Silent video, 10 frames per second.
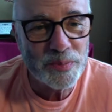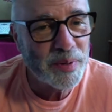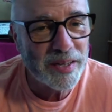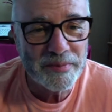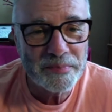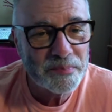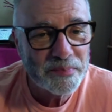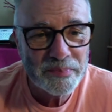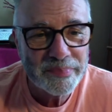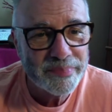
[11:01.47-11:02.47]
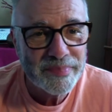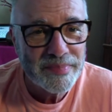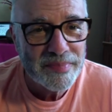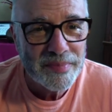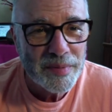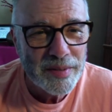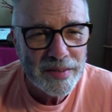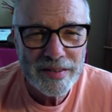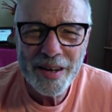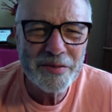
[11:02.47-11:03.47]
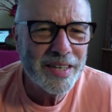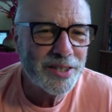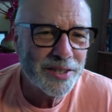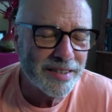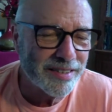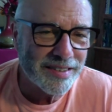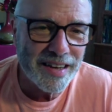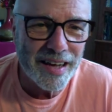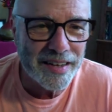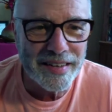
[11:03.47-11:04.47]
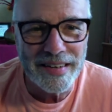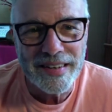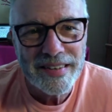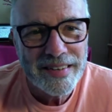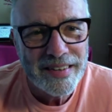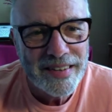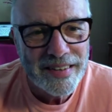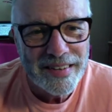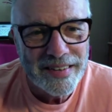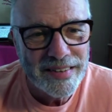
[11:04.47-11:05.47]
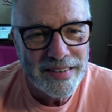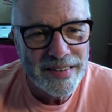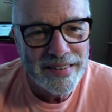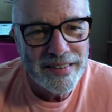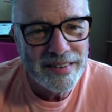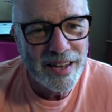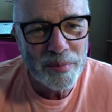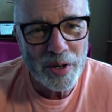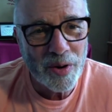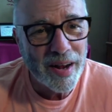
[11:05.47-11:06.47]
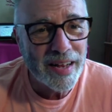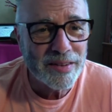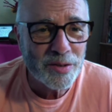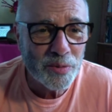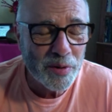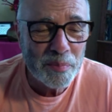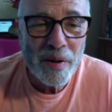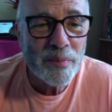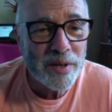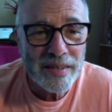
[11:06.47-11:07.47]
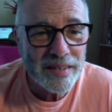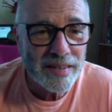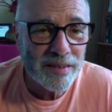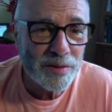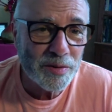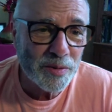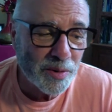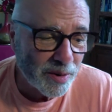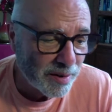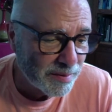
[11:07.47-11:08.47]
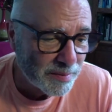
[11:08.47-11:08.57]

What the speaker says: but salvation is not in Democrats or Republicans or